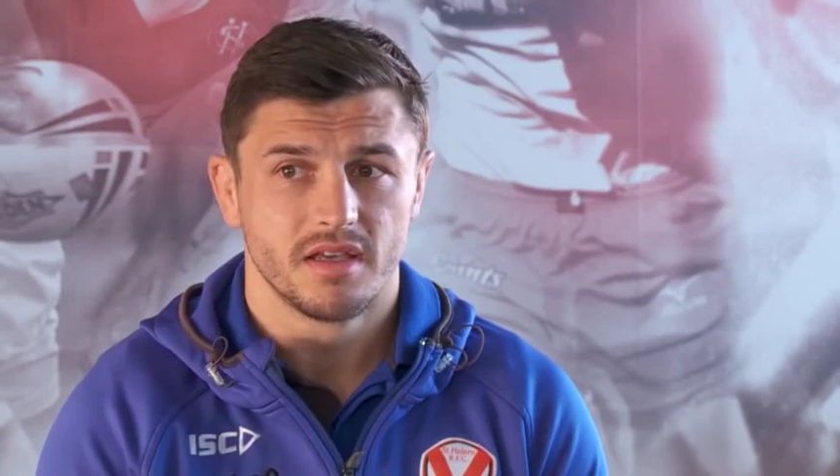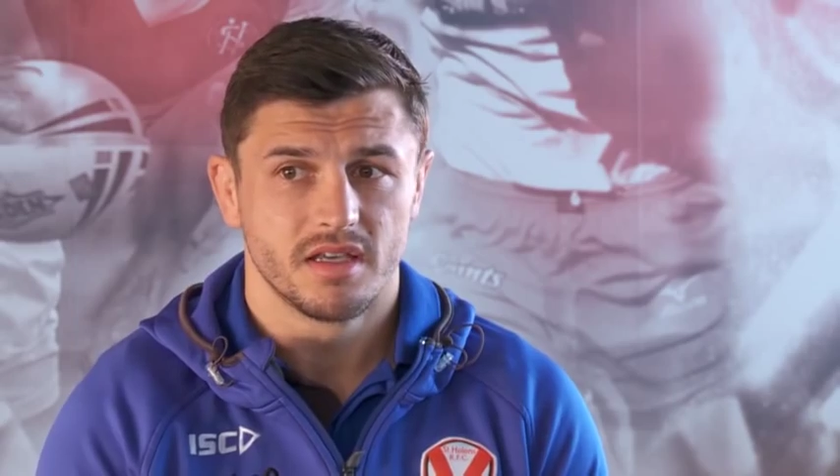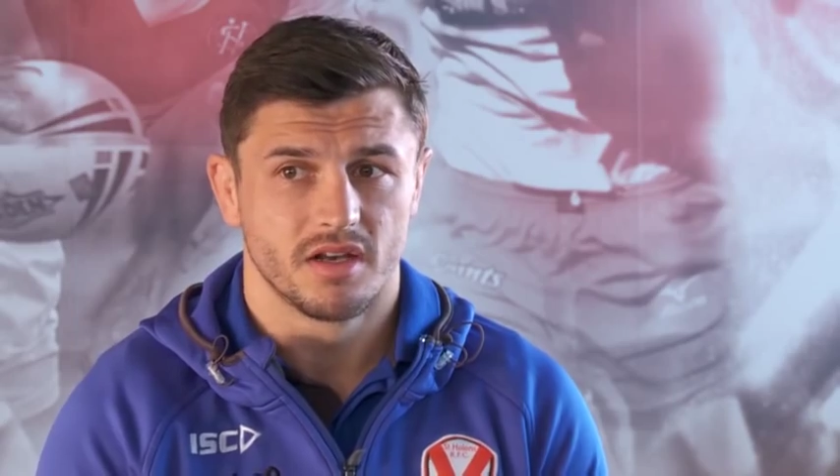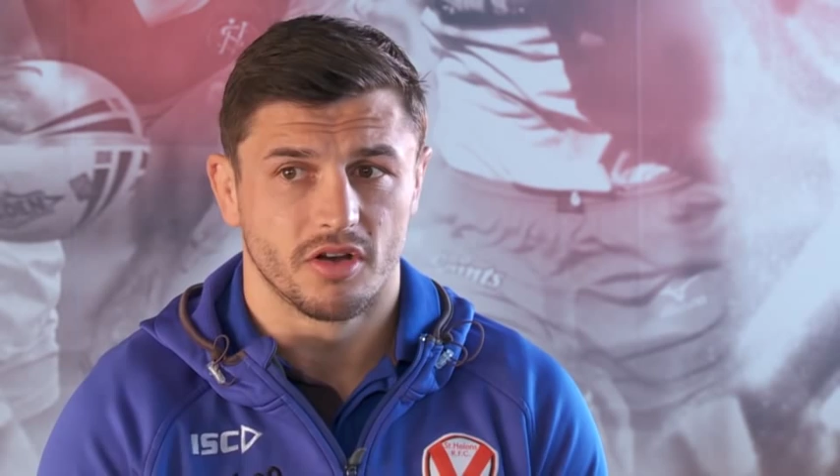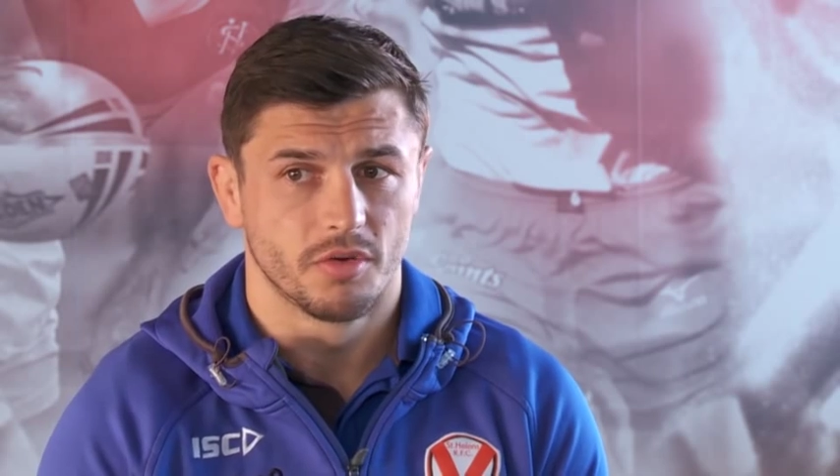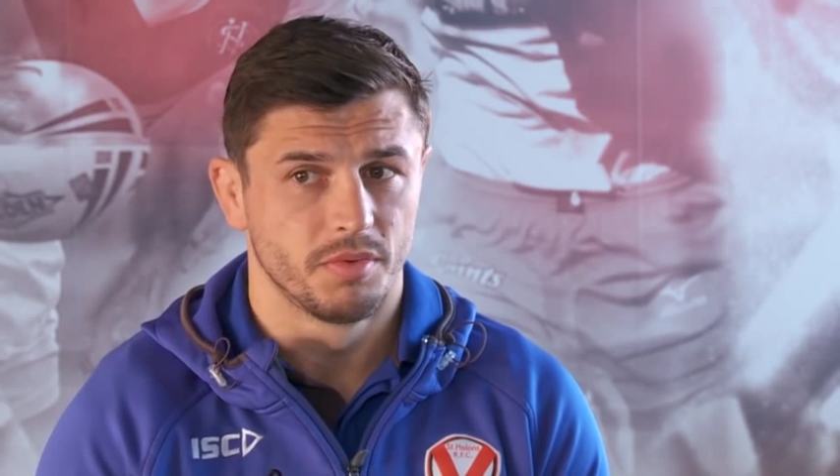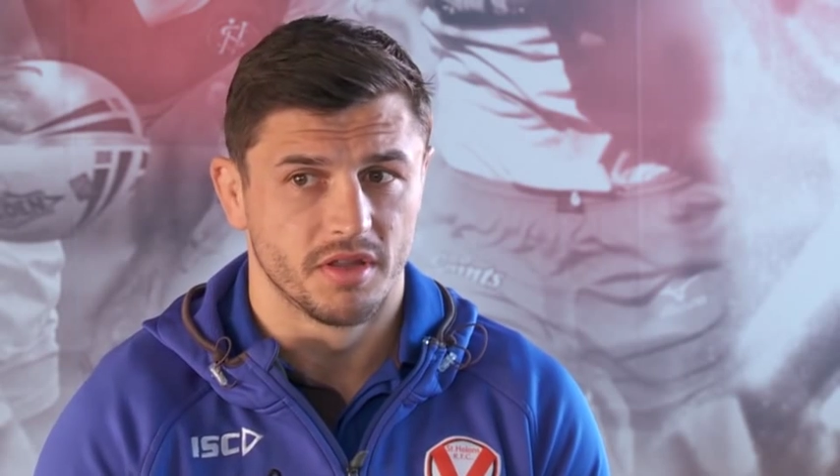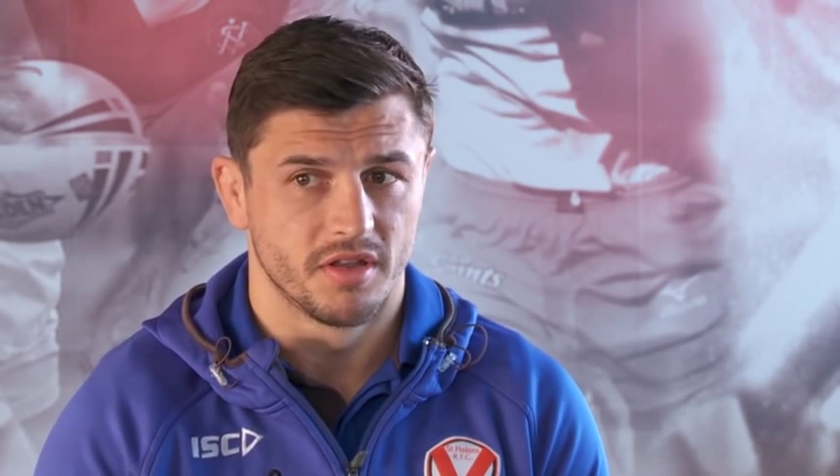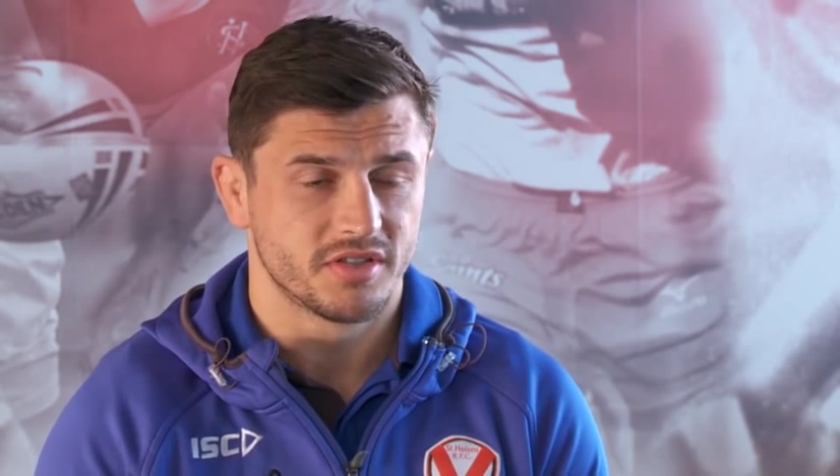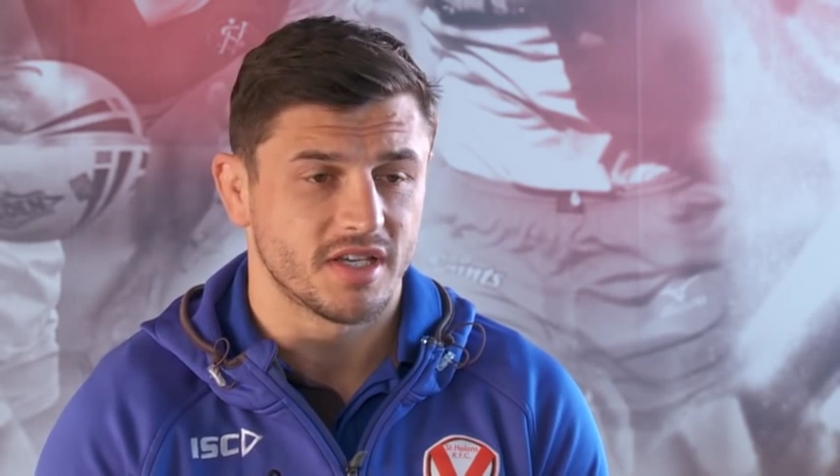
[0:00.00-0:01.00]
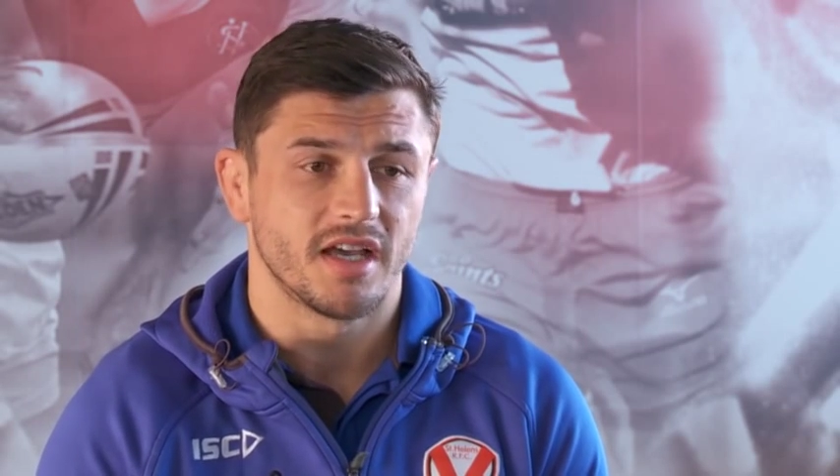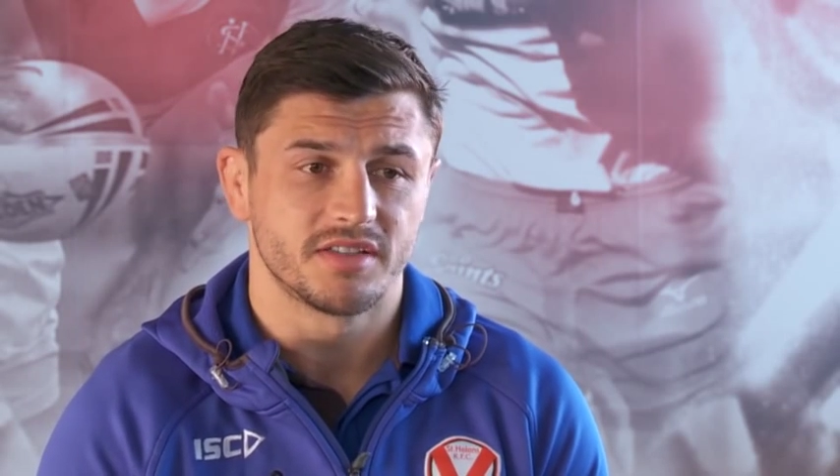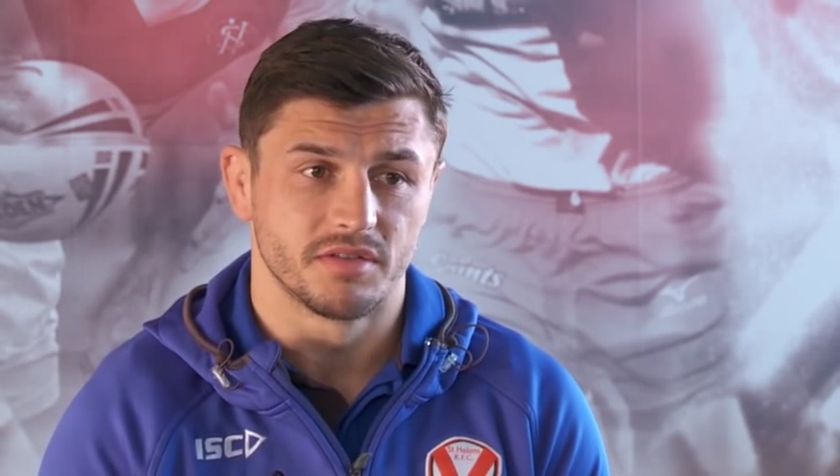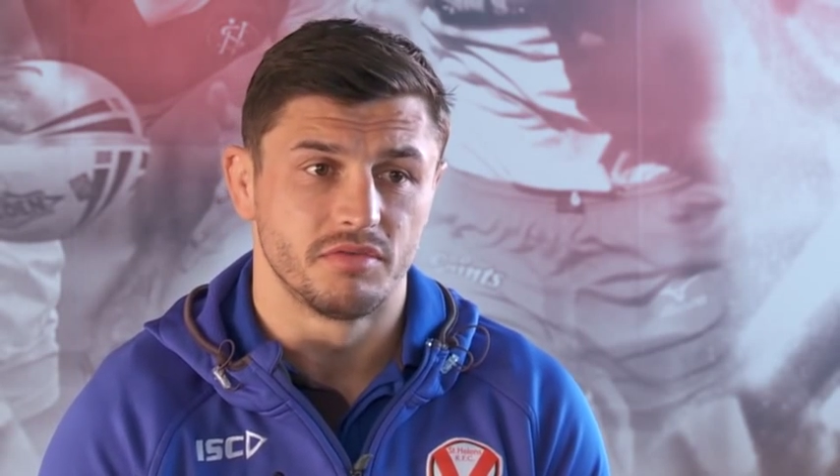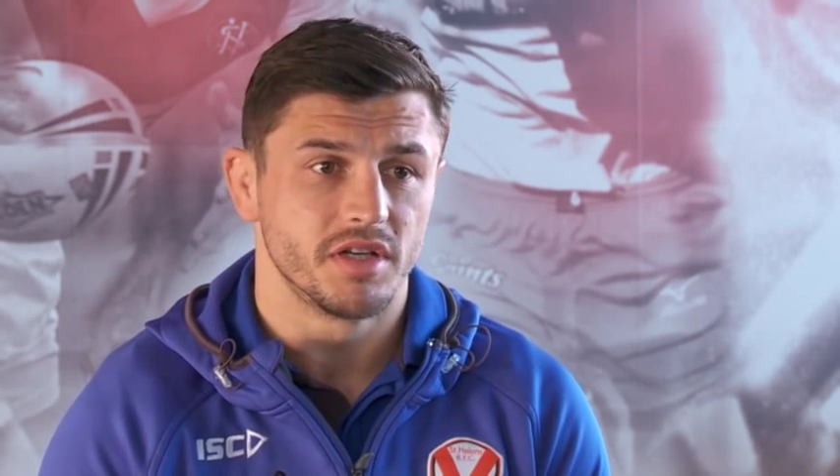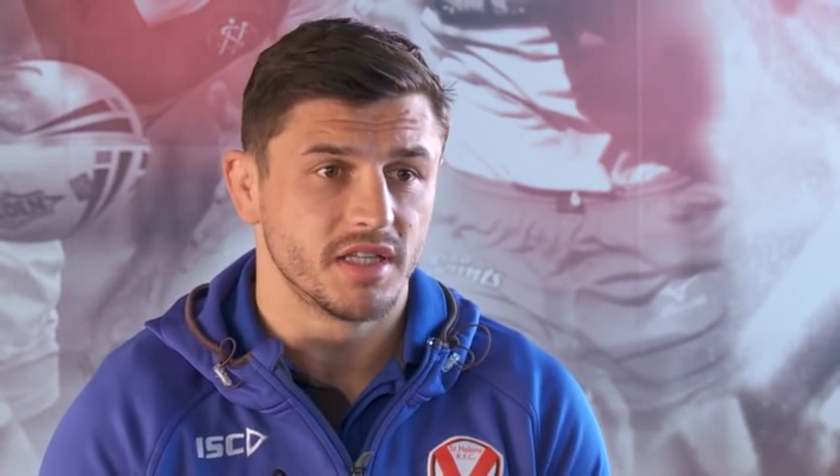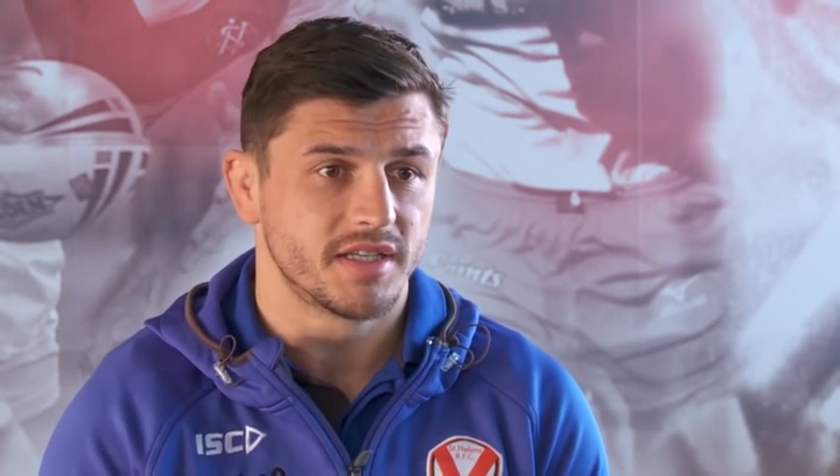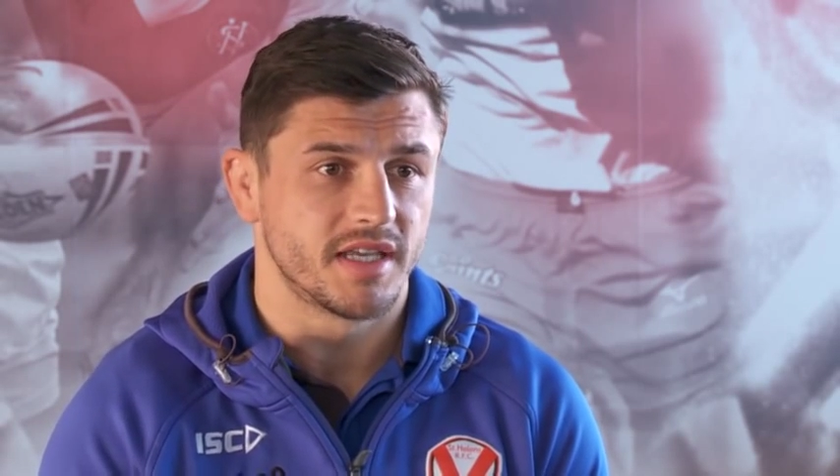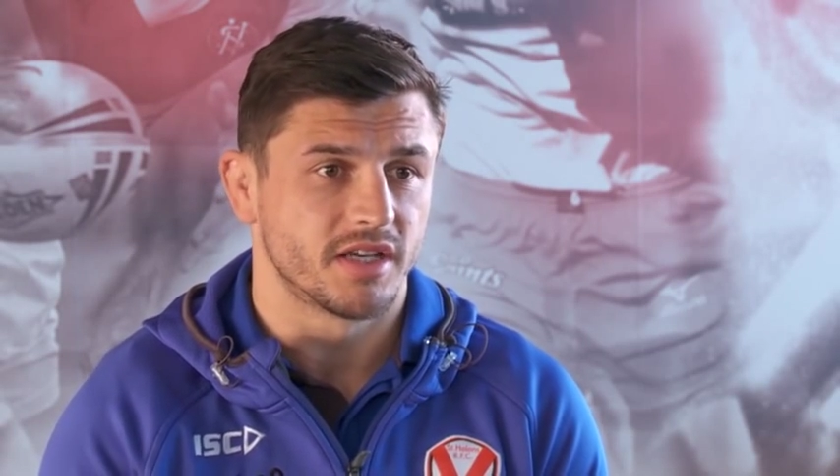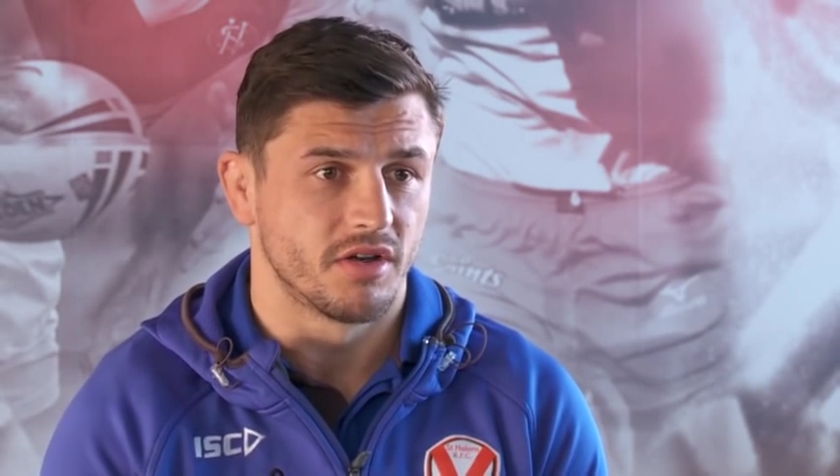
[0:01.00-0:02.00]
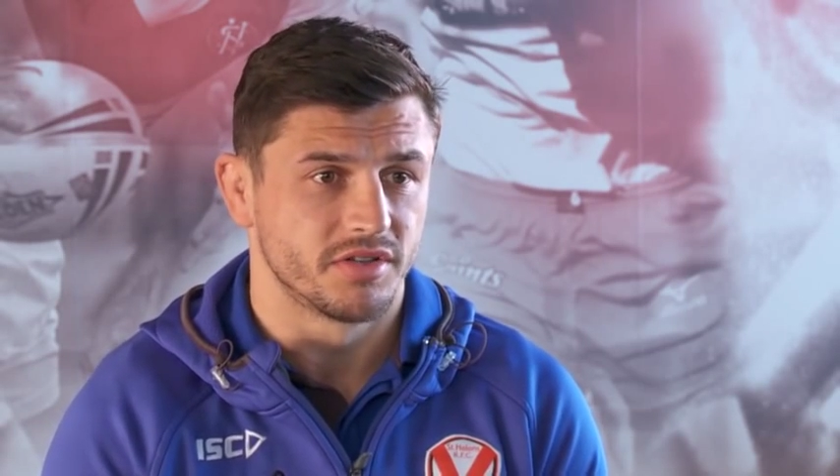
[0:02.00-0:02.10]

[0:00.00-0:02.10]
you know, a couple of those guys to really kick